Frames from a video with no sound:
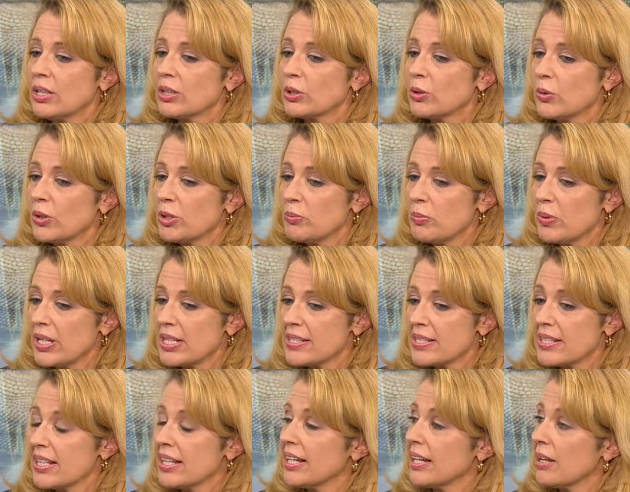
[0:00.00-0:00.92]
Lloyd
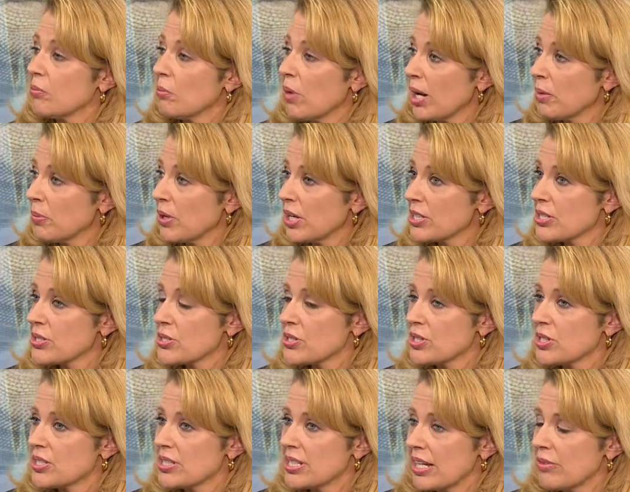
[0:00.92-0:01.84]
Benson and my boss
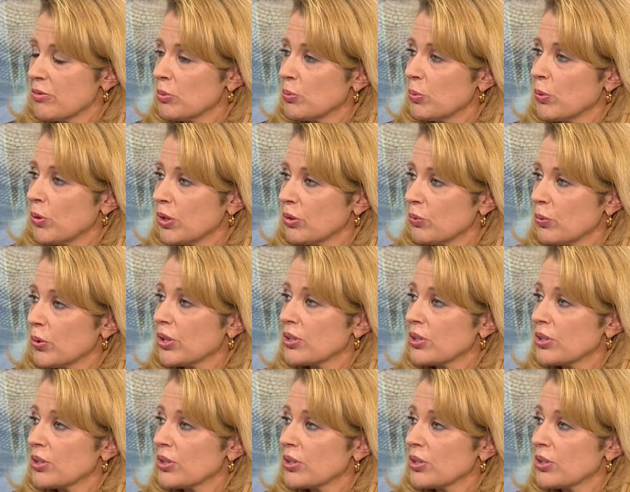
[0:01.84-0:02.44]
David Warren,